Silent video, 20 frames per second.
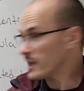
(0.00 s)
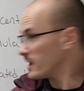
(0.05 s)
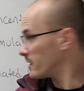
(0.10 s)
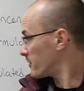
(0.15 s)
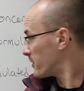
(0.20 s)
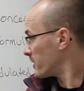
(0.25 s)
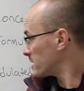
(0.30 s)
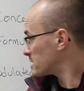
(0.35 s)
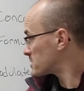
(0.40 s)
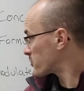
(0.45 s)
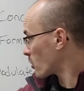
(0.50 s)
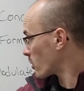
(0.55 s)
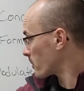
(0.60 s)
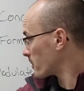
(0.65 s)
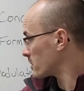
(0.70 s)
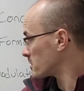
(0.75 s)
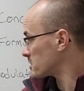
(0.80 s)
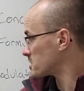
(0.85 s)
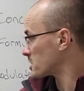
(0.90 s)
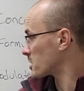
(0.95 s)
these
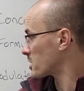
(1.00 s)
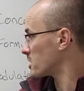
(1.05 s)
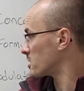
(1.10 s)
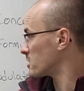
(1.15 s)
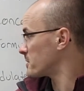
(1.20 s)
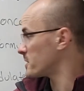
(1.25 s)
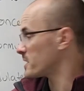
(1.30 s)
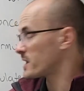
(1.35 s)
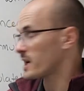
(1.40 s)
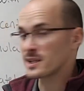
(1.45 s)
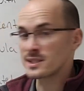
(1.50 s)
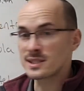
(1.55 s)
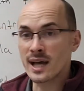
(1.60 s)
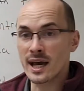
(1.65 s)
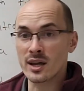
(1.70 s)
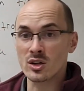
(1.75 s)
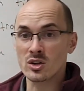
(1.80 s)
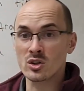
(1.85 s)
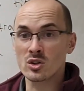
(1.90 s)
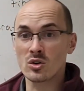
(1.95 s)
formulas are going to be
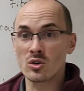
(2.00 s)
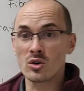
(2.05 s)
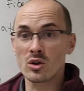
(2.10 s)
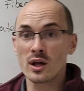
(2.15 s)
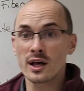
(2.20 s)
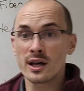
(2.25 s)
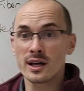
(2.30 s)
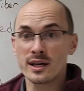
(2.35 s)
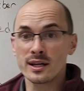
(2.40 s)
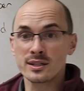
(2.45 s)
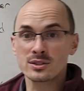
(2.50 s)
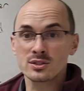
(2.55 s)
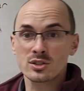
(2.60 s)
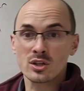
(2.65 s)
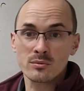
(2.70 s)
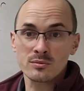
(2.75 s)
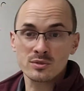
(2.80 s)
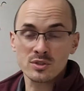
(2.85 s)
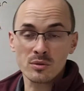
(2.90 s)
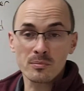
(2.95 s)
identical in
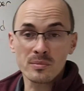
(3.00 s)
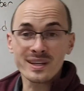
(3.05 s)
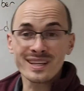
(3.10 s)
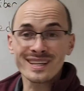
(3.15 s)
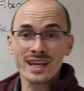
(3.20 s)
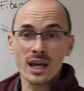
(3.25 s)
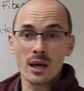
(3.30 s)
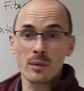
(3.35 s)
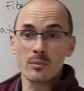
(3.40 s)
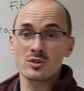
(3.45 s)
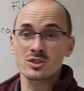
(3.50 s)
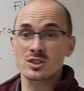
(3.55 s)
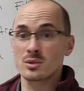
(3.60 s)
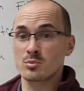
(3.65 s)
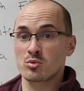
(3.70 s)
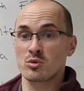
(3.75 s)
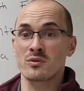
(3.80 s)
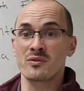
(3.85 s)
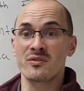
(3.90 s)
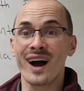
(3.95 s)
terms of being able to
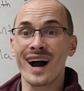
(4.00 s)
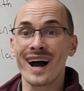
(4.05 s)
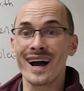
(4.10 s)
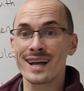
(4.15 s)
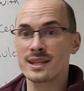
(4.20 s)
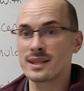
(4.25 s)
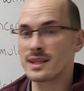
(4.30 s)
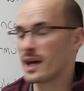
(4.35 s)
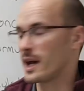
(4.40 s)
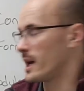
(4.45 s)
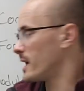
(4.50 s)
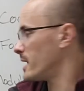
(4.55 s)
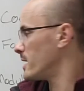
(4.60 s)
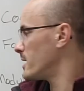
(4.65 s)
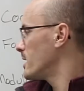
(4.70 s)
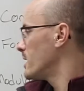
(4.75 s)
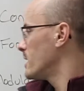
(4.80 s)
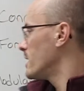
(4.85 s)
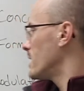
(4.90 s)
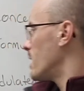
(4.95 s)
provide that.
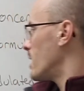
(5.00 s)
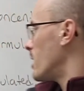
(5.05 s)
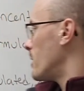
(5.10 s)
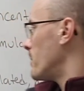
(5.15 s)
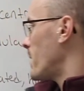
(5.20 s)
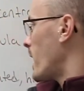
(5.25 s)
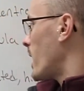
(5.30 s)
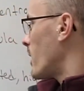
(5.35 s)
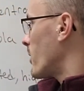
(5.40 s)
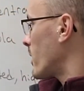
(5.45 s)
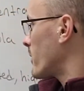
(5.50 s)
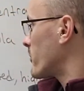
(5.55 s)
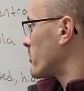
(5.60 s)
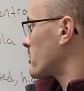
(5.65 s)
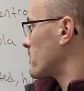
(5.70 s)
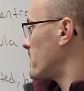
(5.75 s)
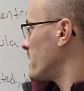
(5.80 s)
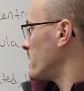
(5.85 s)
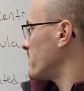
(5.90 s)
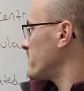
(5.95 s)
However,
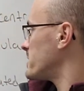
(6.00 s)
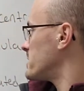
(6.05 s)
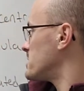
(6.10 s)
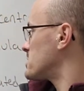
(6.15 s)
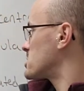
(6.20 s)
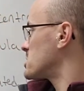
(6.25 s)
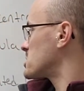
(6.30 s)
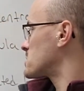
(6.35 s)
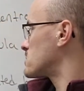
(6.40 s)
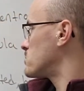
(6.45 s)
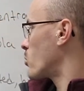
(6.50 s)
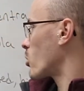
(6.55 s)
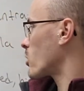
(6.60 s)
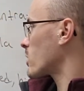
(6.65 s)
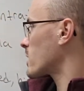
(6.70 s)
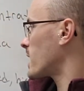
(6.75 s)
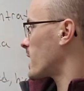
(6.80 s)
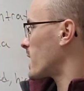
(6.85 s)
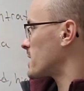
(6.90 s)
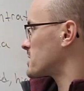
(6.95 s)
Pivot is just more
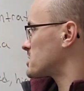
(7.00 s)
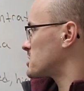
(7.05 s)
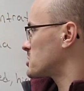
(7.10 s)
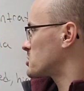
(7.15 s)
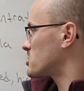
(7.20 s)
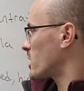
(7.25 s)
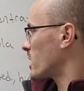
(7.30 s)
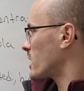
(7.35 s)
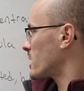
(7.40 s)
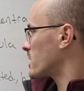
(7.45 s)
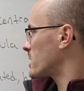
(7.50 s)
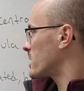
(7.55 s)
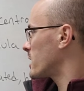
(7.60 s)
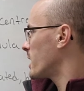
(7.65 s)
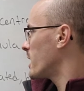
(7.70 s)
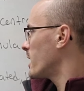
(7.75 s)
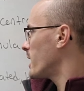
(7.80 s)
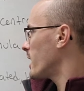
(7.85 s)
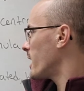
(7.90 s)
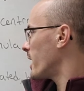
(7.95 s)
concentrated
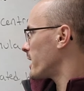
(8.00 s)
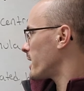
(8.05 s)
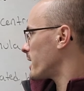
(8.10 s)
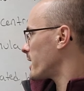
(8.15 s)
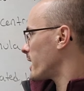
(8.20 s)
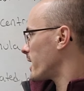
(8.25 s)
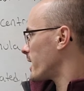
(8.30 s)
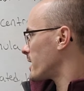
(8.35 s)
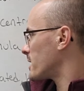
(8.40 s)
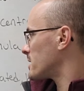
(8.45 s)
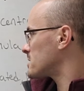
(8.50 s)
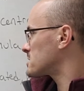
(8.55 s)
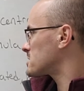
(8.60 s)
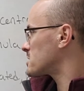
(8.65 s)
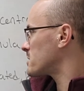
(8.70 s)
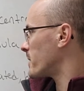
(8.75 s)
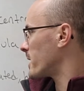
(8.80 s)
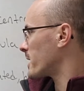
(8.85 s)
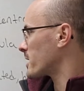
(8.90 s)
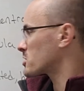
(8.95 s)
and it has
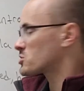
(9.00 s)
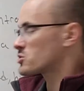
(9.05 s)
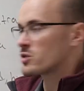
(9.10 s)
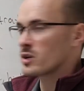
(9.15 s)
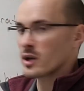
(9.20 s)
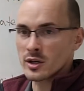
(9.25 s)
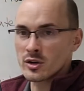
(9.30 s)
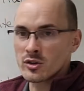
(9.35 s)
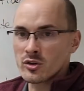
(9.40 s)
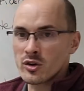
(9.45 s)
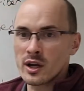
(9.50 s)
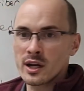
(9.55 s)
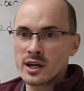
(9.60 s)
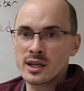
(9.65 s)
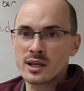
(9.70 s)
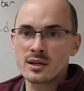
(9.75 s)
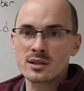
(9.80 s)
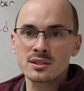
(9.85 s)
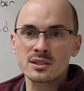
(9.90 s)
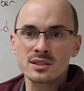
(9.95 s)
some extra
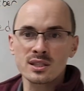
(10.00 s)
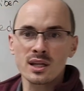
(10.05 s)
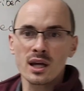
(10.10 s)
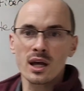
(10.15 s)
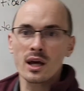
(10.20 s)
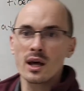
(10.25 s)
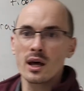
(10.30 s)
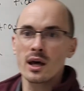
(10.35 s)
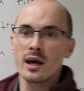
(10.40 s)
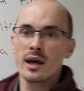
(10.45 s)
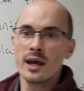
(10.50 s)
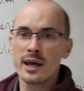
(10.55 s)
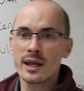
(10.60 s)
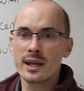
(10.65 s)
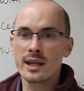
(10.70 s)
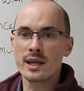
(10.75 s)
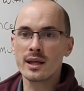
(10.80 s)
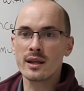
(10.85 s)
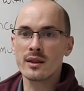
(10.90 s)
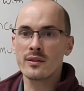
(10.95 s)
ingredients
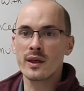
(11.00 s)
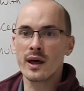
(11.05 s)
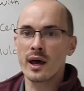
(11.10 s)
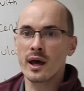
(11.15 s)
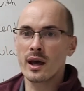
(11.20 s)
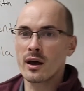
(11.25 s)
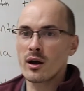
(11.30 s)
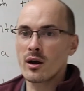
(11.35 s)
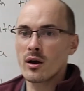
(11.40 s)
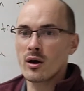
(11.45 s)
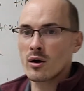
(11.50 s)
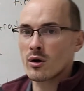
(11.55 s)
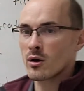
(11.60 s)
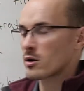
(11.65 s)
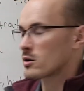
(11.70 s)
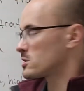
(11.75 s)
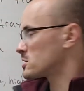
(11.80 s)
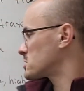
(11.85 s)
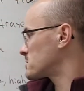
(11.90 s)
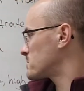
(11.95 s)
in it that
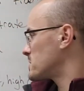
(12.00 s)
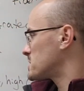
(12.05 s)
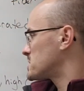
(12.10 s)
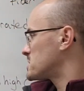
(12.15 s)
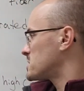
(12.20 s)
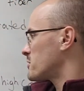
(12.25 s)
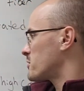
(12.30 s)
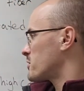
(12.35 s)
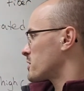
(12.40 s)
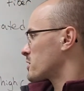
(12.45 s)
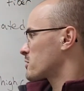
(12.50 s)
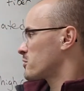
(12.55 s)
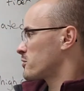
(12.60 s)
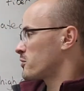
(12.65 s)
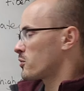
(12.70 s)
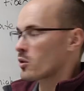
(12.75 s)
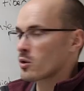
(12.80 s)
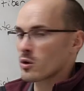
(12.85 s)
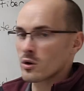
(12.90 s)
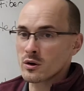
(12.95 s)
are specific
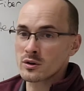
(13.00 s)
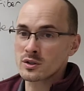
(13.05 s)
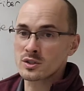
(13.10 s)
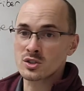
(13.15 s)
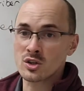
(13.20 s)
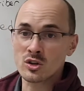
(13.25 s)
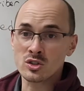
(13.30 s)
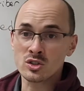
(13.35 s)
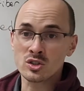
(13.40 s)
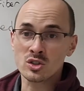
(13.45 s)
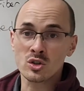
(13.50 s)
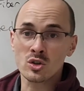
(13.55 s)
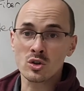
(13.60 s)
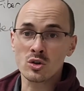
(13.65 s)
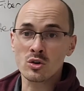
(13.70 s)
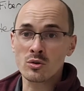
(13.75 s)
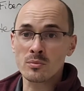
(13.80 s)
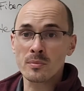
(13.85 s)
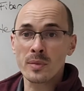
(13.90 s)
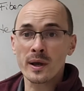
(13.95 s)
for
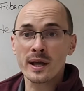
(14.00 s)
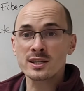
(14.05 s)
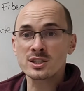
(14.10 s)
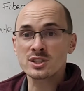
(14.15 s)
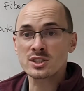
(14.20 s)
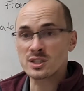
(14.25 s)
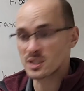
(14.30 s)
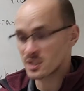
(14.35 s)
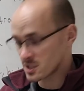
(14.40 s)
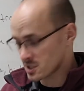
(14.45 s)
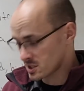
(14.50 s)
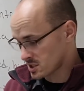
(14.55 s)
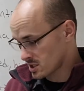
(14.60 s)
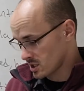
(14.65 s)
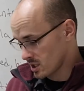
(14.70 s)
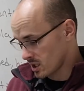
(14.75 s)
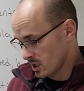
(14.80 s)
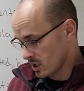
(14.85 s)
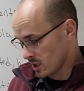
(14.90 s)
surgical patients